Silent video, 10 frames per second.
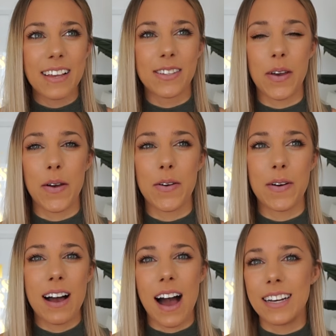
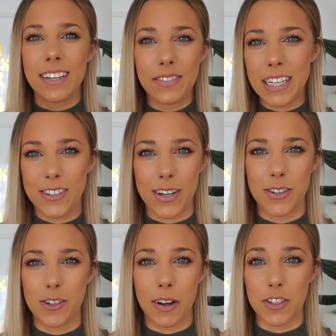So I didn't really
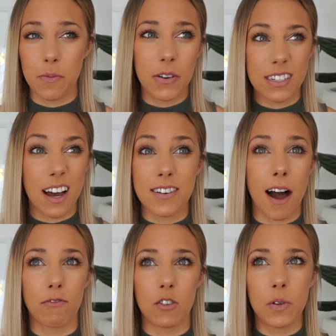stress too much. It wasn't
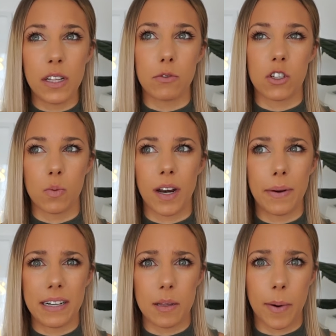uncomfortable. It was just when I
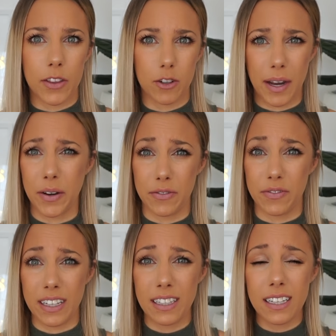went to the bathroom, I could
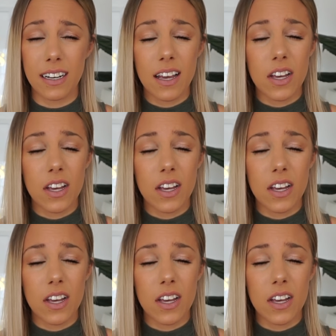feel it.